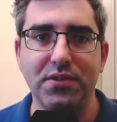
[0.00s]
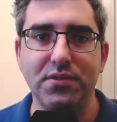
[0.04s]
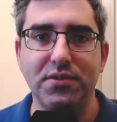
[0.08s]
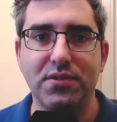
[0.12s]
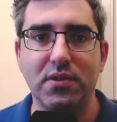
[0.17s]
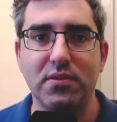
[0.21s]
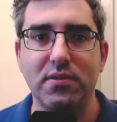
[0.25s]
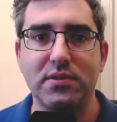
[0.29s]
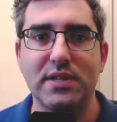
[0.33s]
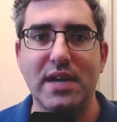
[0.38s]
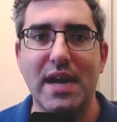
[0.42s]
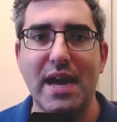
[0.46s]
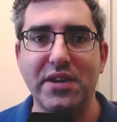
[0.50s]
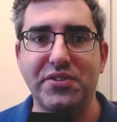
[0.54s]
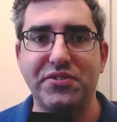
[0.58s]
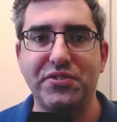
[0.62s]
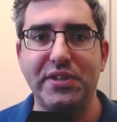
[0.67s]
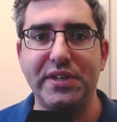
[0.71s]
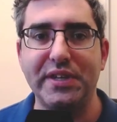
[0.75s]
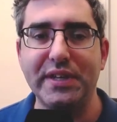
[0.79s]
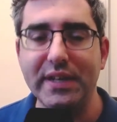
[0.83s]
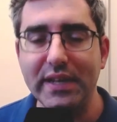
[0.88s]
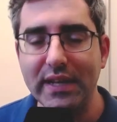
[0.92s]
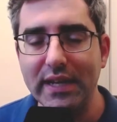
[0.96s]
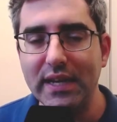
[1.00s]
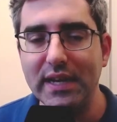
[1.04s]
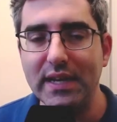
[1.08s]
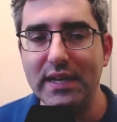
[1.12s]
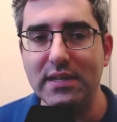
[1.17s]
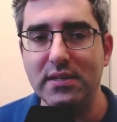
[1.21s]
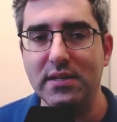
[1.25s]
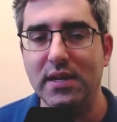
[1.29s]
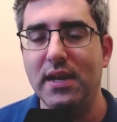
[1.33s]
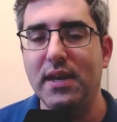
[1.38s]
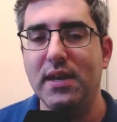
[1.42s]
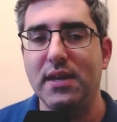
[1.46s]
You don't actually
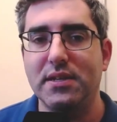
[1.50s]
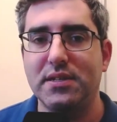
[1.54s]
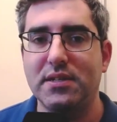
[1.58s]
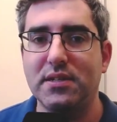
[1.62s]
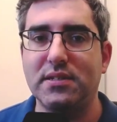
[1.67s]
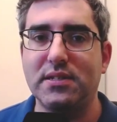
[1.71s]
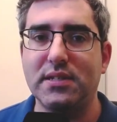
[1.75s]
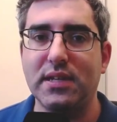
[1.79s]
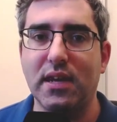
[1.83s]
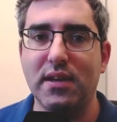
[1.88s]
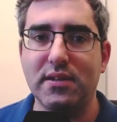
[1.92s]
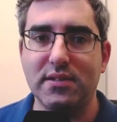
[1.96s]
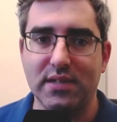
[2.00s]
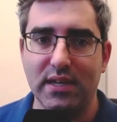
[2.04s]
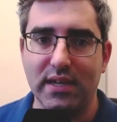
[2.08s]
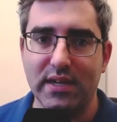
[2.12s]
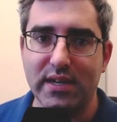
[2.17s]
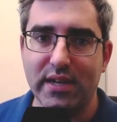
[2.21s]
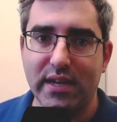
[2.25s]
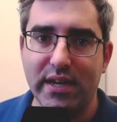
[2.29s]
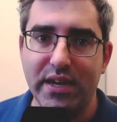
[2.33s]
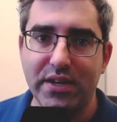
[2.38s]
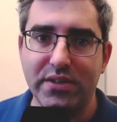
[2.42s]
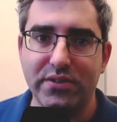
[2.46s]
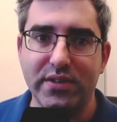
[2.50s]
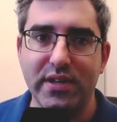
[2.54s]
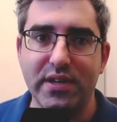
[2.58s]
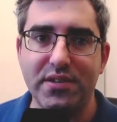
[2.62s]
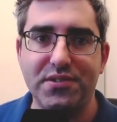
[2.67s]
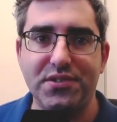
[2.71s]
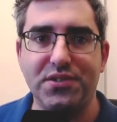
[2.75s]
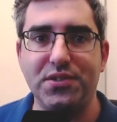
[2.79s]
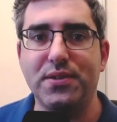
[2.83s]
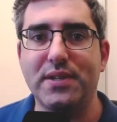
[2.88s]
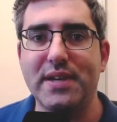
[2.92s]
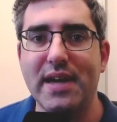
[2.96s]
need to see a
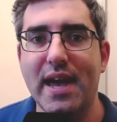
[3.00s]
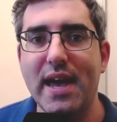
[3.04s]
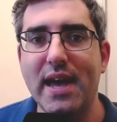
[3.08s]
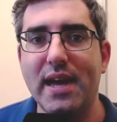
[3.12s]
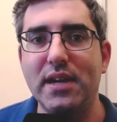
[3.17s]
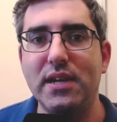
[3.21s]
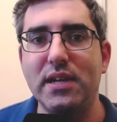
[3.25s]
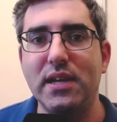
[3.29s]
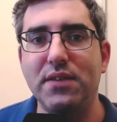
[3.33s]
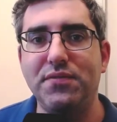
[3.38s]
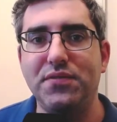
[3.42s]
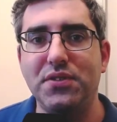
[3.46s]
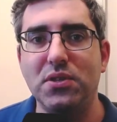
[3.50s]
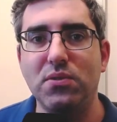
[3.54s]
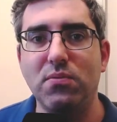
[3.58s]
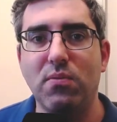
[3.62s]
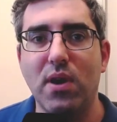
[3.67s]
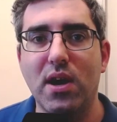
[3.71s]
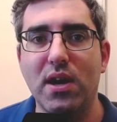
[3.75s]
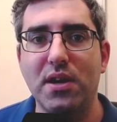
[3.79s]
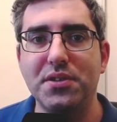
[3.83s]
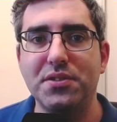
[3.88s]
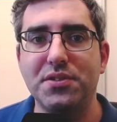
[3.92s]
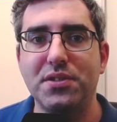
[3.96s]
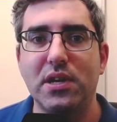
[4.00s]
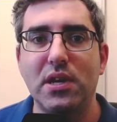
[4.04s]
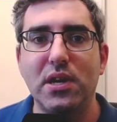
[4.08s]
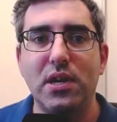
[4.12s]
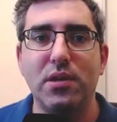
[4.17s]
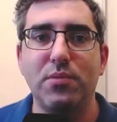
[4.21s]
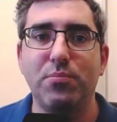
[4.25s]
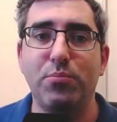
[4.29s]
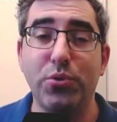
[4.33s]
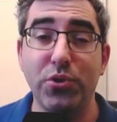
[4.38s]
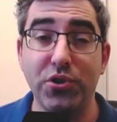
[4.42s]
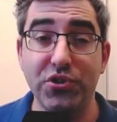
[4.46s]
psychiatrist. You can, if you want,
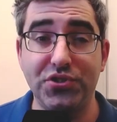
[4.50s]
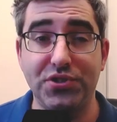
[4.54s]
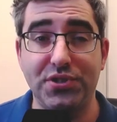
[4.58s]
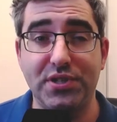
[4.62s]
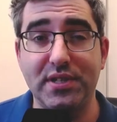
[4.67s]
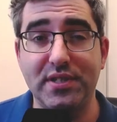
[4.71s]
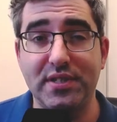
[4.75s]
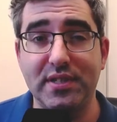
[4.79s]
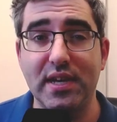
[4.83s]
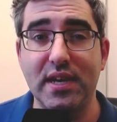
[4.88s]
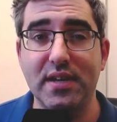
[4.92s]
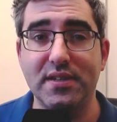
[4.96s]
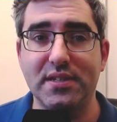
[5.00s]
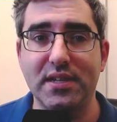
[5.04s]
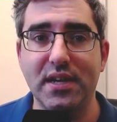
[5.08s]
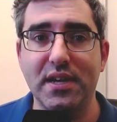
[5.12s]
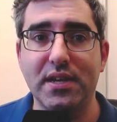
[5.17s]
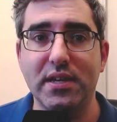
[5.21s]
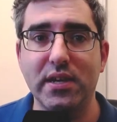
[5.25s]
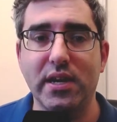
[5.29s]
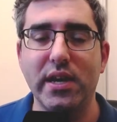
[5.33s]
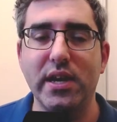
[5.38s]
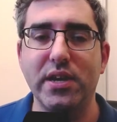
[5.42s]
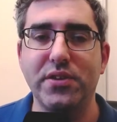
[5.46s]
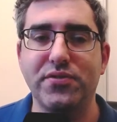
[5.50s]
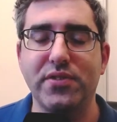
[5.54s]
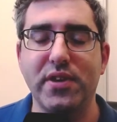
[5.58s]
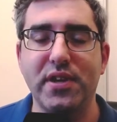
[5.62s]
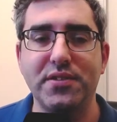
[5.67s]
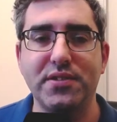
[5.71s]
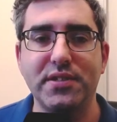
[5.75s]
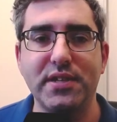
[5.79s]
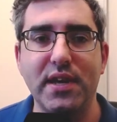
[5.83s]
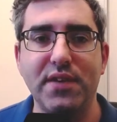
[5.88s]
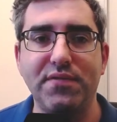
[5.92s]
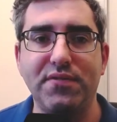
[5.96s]
push to see a
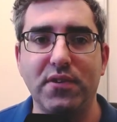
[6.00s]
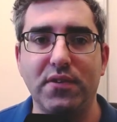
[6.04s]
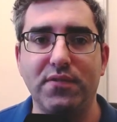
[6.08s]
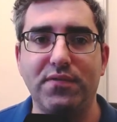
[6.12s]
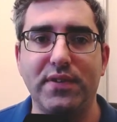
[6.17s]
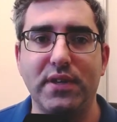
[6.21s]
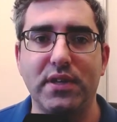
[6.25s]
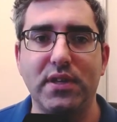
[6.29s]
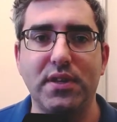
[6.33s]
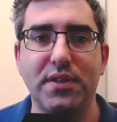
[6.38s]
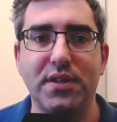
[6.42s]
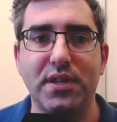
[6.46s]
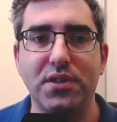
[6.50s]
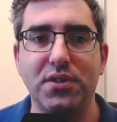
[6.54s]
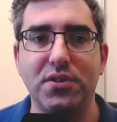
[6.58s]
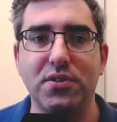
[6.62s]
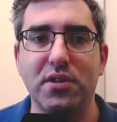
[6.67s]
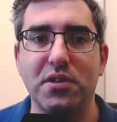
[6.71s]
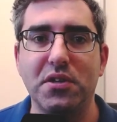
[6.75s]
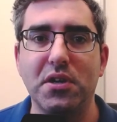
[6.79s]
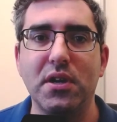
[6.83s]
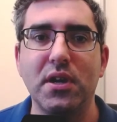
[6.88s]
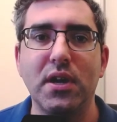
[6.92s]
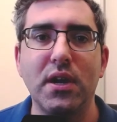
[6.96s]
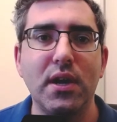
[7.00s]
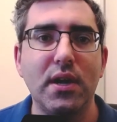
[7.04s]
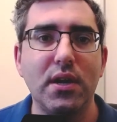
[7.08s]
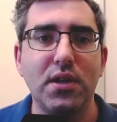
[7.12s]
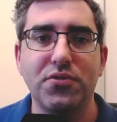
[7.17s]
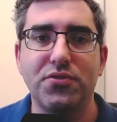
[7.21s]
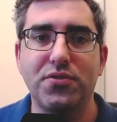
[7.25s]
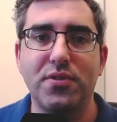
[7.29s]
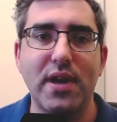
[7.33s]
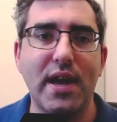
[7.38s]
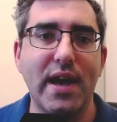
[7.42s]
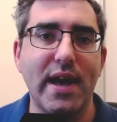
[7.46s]
psychiatrist if you feel that your
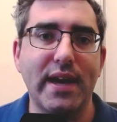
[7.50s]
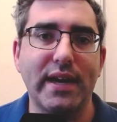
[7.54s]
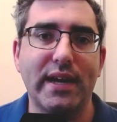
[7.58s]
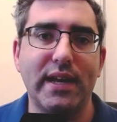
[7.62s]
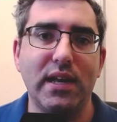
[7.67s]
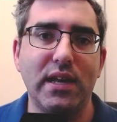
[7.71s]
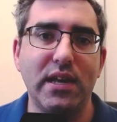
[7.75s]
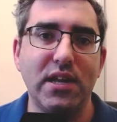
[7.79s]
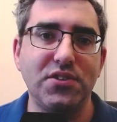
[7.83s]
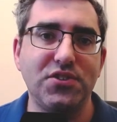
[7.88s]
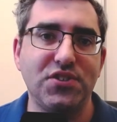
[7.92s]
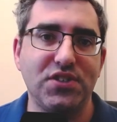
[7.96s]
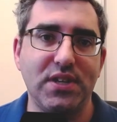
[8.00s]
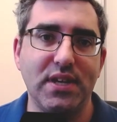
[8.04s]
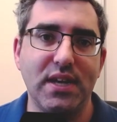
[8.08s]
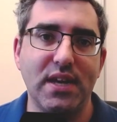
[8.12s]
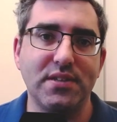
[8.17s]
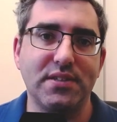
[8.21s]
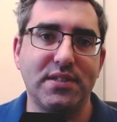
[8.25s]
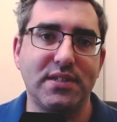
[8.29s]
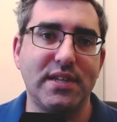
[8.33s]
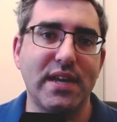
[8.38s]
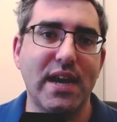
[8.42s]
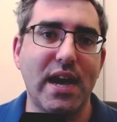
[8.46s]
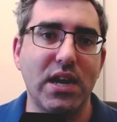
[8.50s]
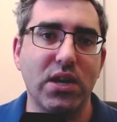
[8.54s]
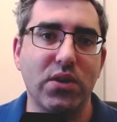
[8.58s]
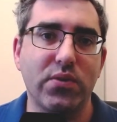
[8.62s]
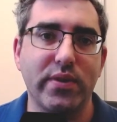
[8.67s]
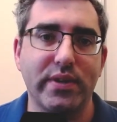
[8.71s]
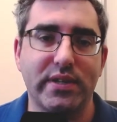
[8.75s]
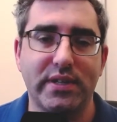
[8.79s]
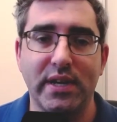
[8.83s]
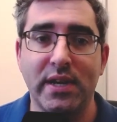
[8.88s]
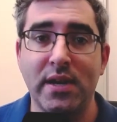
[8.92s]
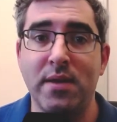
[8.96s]
condition isn't
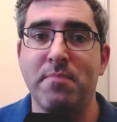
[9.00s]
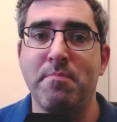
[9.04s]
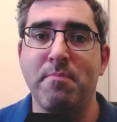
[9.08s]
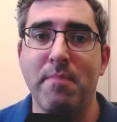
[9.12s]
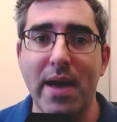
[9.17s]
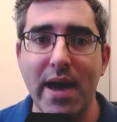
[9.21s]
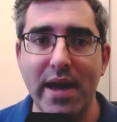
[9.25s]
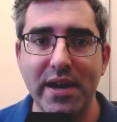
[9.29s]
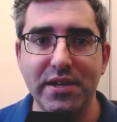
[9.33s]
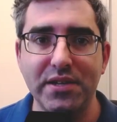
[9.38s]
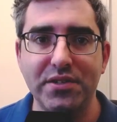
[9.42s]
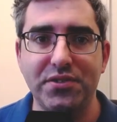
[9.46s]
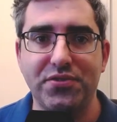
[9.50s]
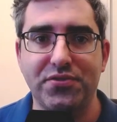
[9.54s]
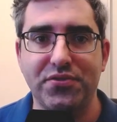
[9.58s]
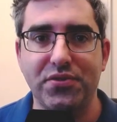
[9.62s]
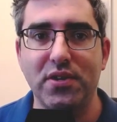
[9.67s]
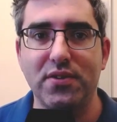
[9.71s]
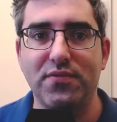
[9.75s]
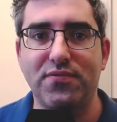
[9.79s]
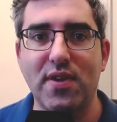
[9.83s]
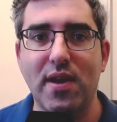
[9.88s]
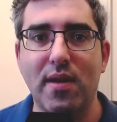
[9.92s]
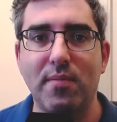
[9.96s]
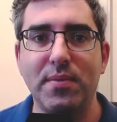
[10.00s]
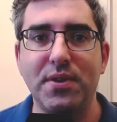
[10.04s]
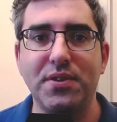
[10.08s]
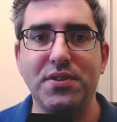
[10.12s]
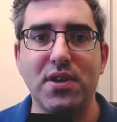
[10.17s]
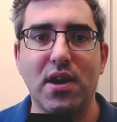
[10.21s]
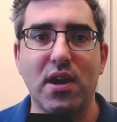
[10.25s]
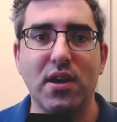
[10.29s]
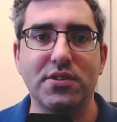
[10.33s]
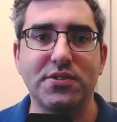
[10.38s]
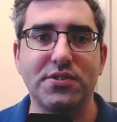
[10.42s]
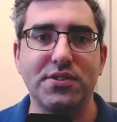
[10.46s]
adequately managed through your family
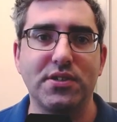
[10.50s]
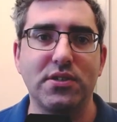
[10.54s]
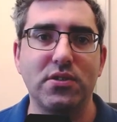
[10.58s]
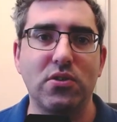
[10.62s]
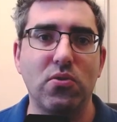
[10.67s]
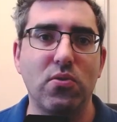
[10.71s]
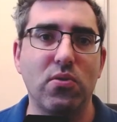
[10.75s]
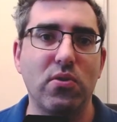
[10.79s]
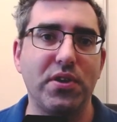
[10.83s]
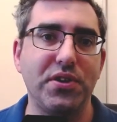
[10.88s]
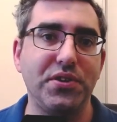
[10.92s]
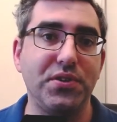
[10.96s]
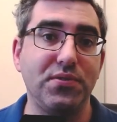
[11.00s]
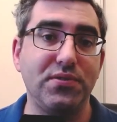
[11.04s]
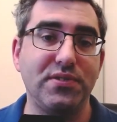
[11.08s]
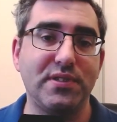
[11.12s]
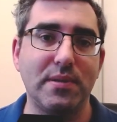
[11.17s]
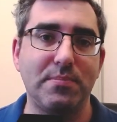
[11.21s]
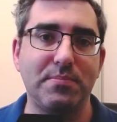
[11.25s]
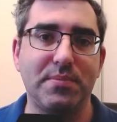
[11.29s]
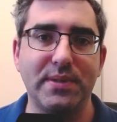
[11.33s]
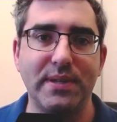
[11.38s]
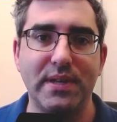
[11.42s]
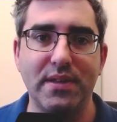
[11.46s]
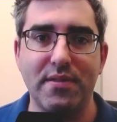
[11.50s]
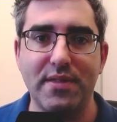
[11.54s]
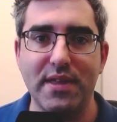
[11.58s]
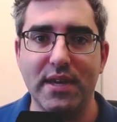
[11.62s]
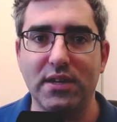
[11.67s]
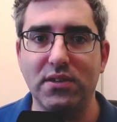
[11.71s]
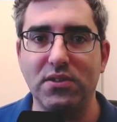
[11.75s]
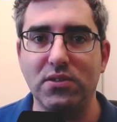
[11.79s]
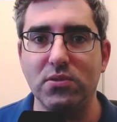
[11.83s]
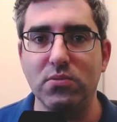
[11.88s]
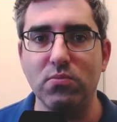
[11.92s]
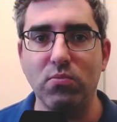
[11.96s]
doctor, or you simply
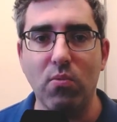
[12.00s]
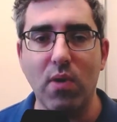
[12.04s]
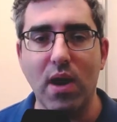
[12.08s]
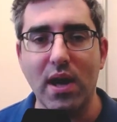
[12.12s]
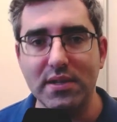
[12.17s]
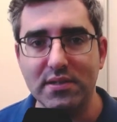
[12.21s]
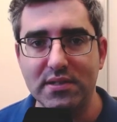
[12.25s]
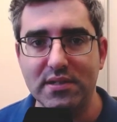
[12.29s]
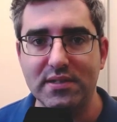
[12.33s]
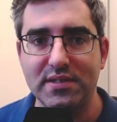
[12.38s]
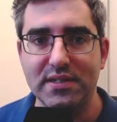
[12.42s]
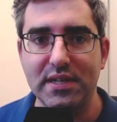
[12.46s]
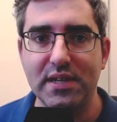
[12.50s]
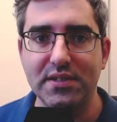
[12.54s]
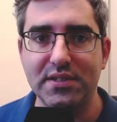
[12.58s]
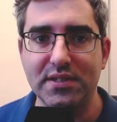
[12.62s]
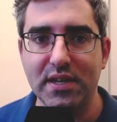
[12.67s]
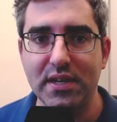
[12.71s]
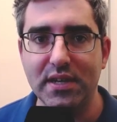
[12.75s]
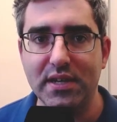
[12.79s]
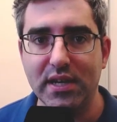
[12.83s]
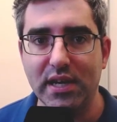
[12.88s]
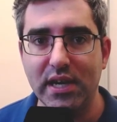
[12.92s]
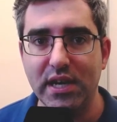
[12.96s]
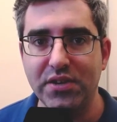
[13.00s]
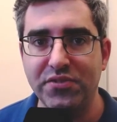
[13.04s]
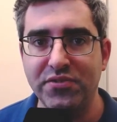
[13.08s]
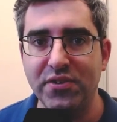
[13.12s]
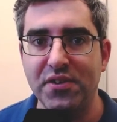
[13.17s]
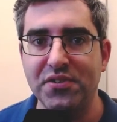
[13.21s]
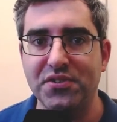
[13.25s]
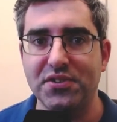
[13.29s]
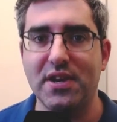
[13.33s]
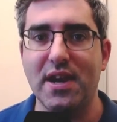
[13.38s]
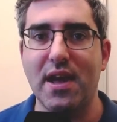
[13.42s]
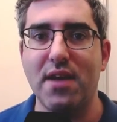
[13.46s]
think you want to see a
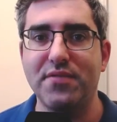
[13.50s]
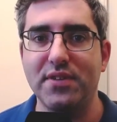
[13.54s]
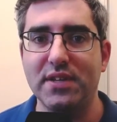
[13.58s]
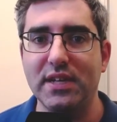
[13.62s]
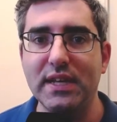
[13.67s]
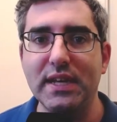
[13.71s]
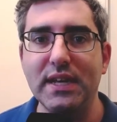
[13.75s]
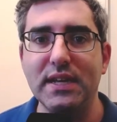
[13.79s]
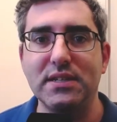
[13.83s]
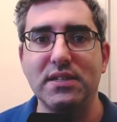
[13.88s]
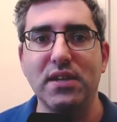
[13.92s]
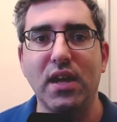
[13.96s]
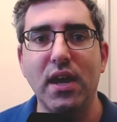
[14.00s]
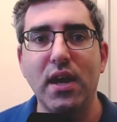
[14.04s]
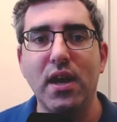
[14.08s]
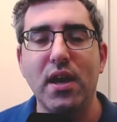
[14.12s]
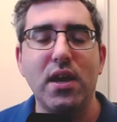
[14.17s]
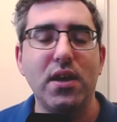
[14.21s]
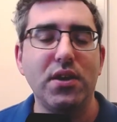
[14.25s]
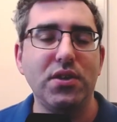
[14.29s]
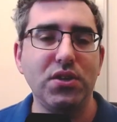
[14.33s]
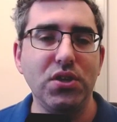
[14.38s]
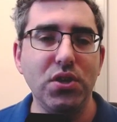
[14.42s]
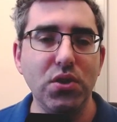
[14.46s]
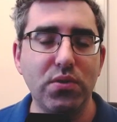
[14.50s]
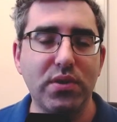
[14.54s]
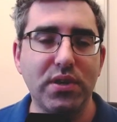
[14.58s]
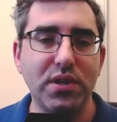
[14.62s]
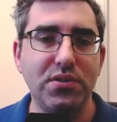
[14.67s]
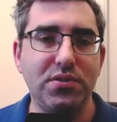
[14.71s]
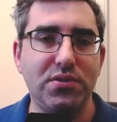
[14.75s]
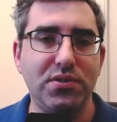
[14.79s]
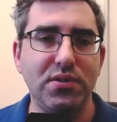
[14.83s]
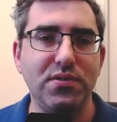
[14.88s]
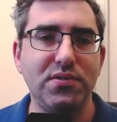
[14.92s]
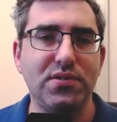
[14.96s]
psychiatrist or have a need, you
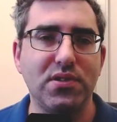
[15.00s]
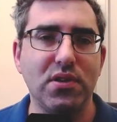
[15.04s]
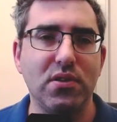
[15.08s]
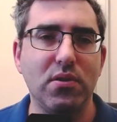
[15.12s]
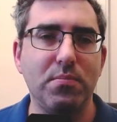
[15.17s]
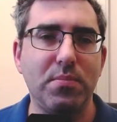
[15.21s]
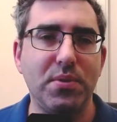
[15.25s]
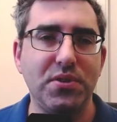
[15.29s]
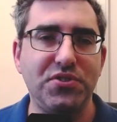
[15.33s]
can do so.